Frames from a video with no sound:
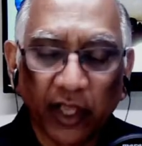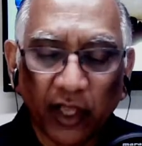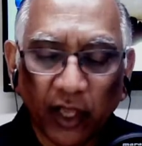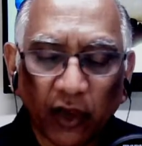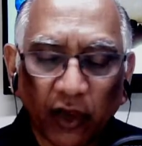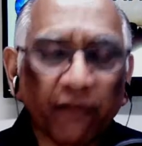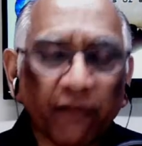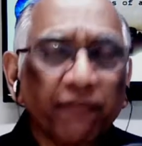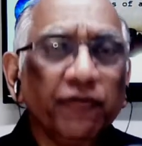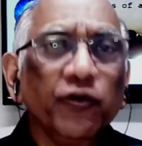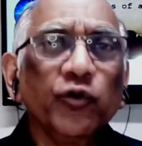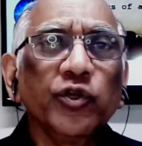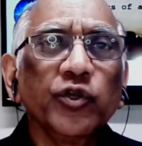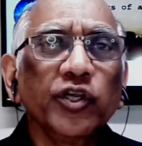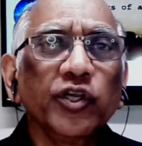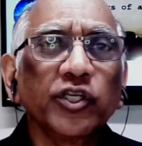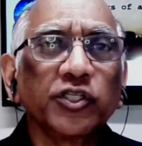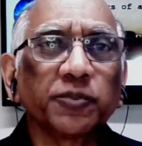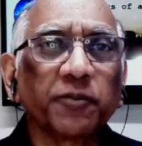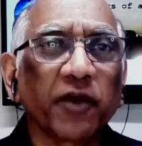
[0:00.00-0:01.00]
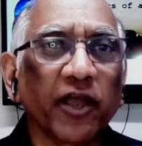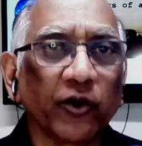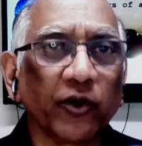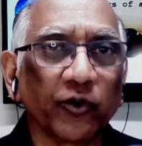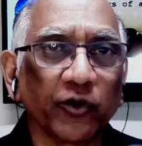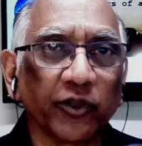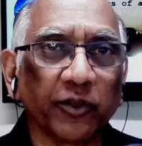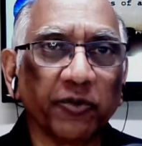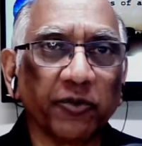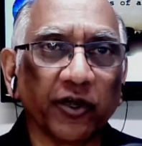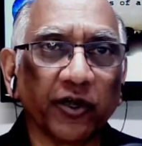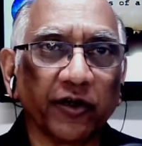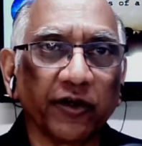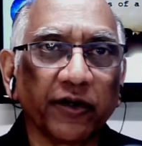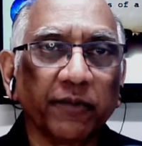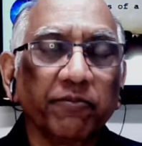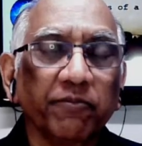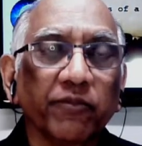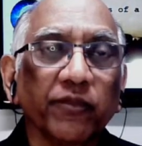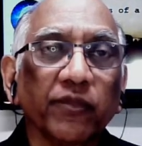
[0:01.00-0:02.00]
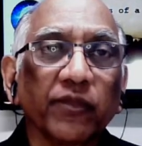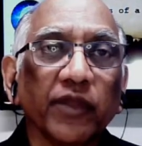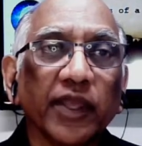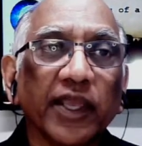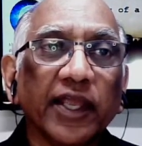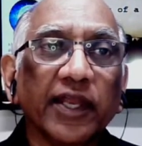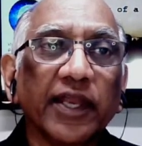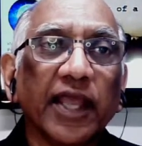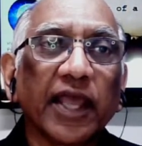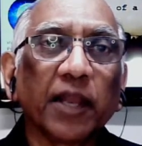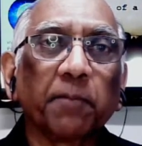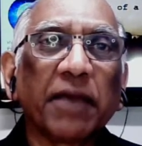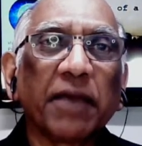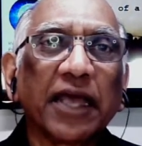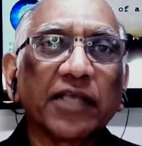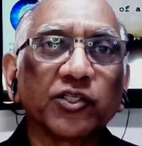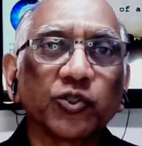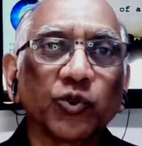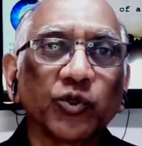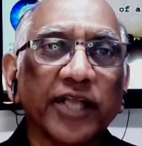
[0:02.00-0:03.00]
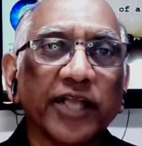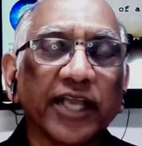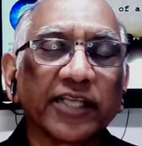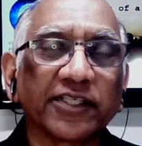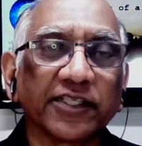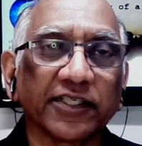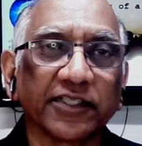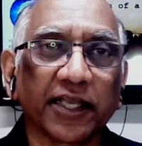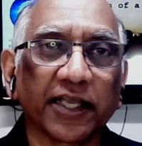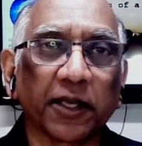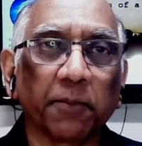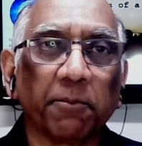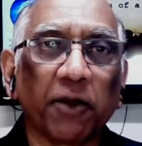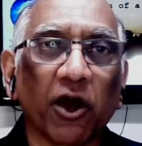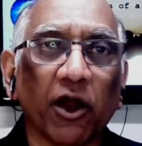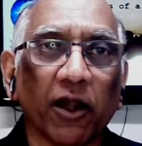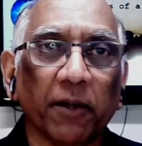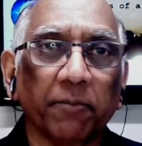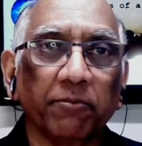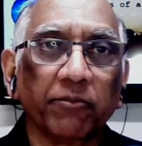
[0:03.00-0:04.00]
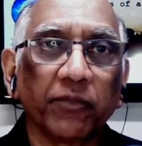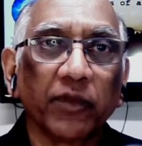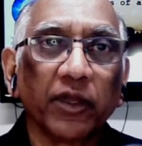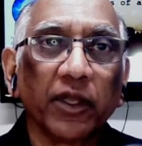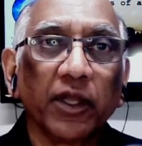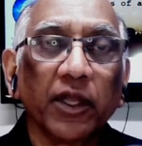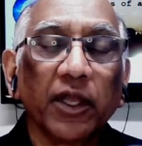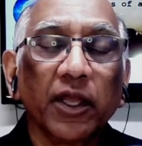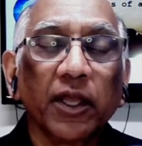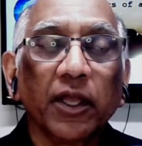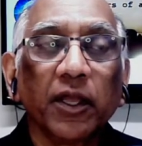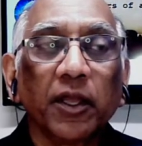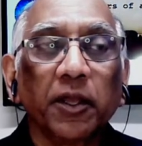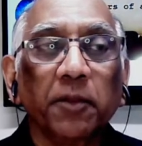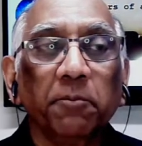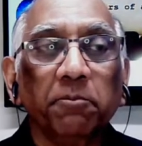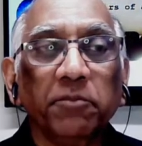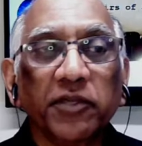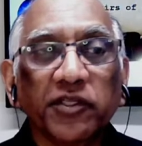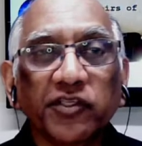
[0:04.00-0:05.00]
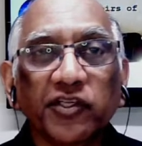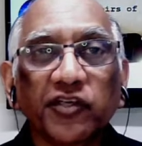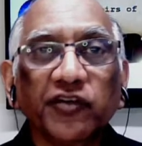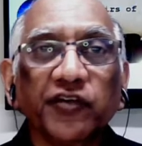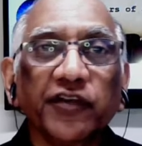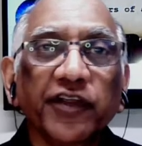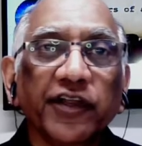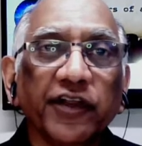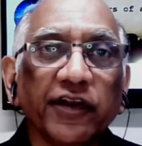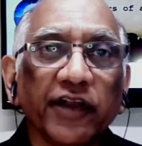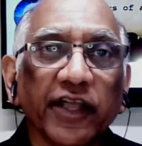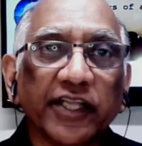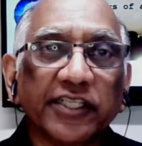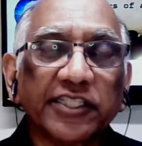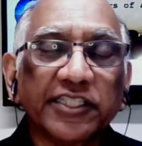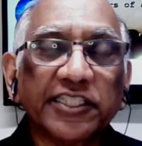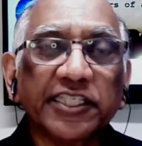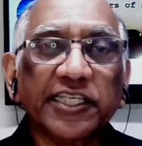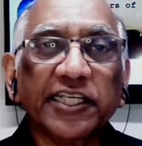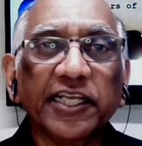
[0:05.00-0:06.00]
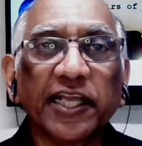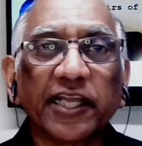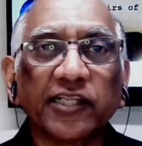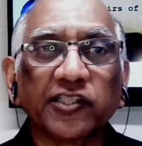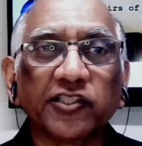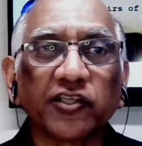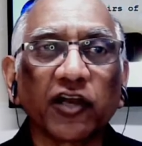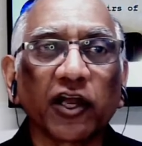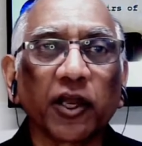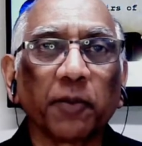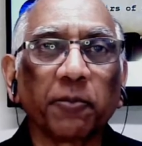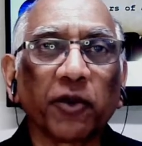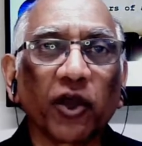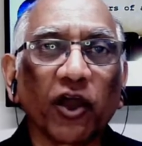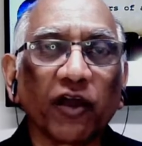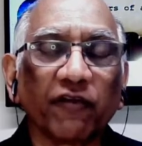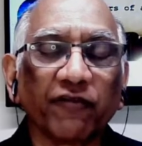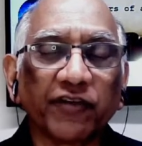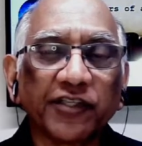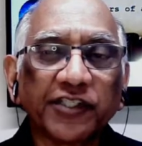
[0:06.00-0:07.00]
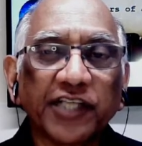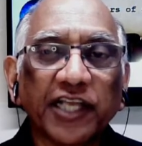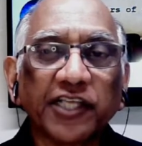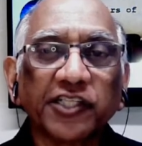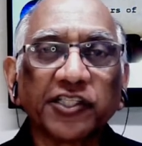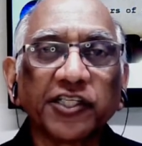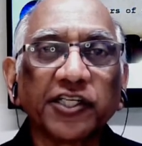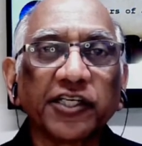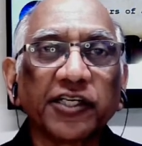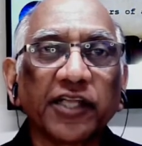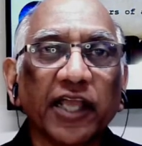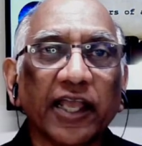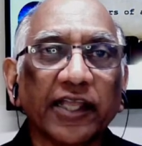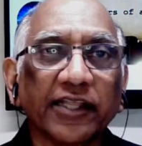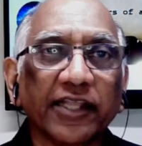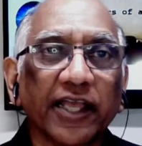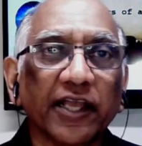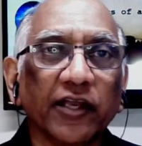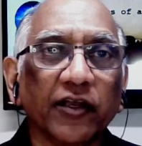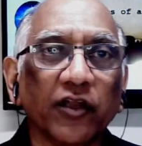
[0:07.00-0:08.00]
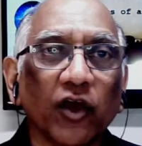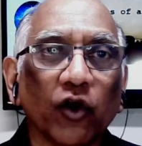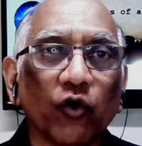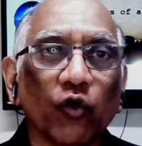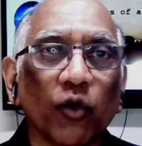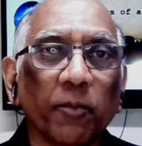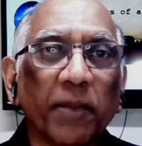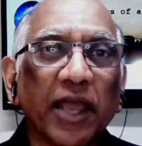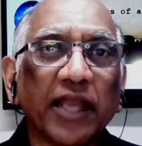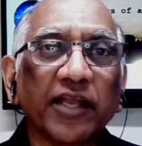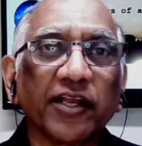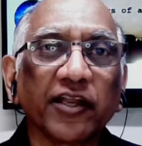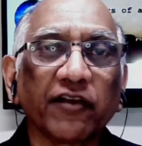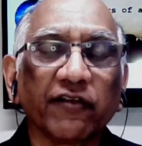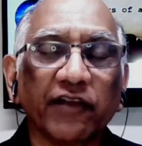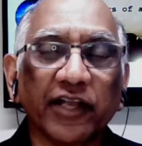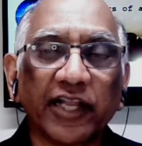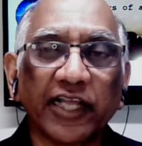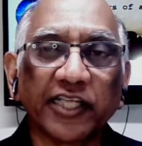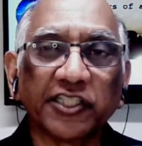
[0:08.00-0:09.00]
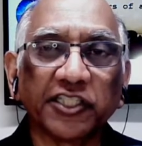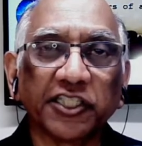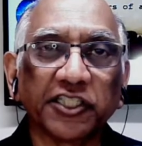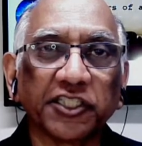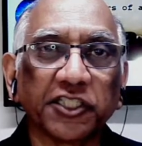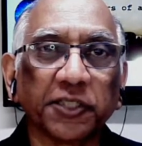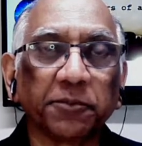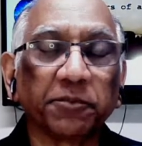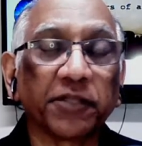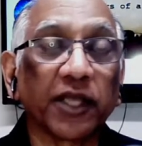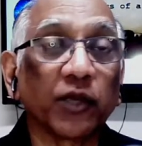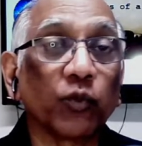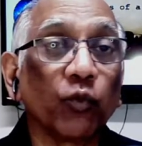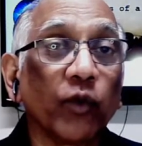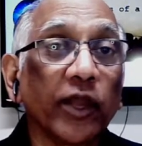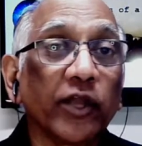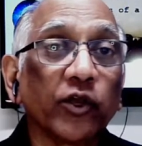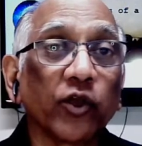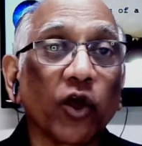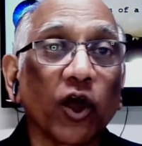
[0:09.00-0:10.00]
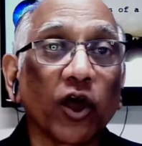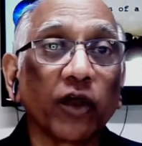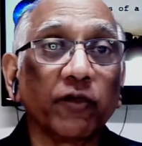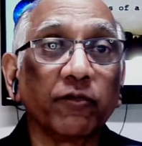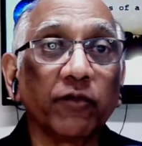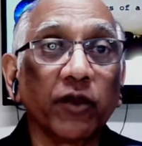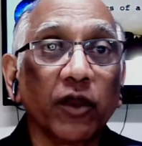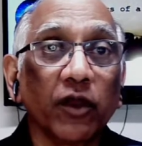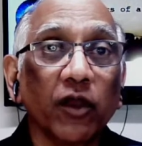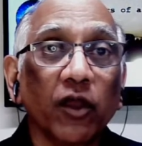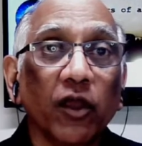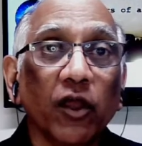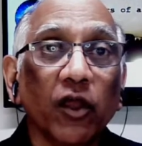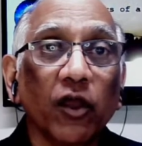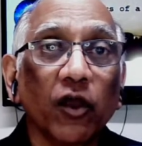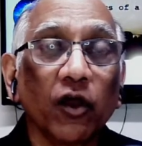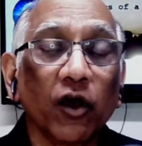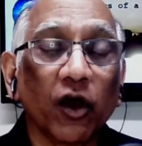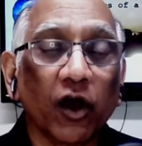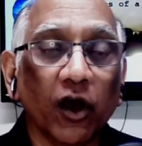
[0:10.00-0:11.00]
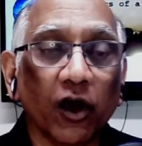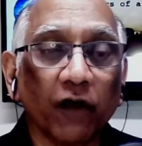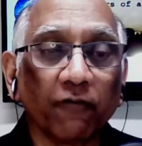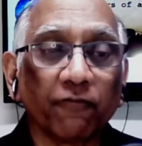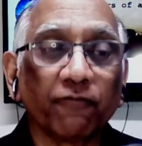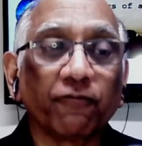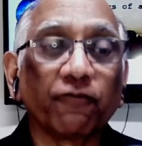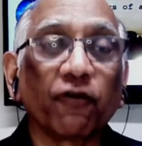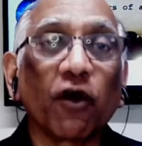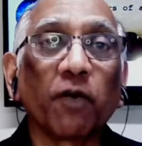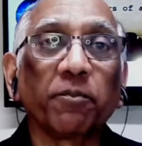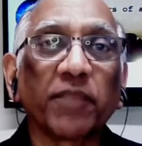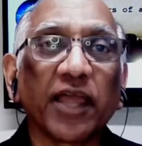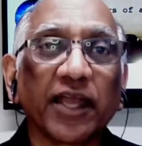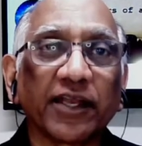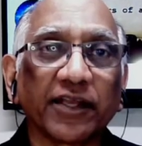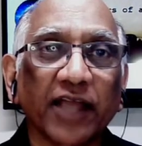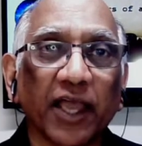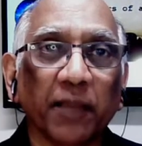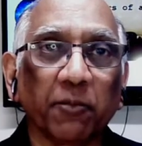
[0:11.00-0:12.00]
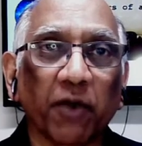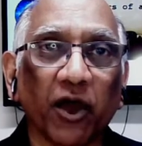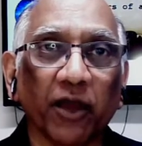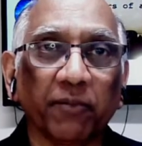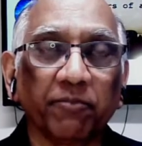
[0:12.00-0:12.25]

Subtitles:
a few years prior to the murder in El Paso, Texas, at a bar. Mr. Dreer and she had struck up a conversation and then a romantic relationship that went on from that time on.